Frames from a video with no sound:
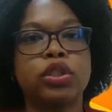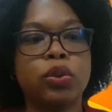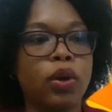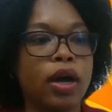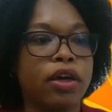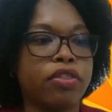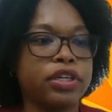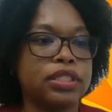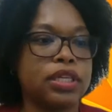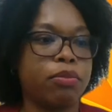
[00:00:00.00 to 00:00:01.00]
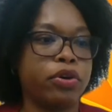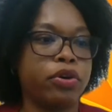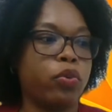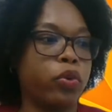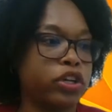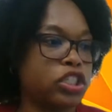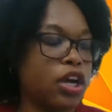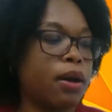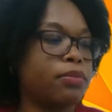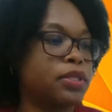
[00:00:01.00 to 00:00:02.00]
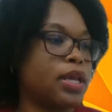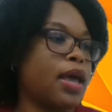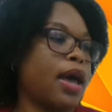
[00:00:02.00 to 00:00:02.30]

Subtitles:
2 other summer workshops.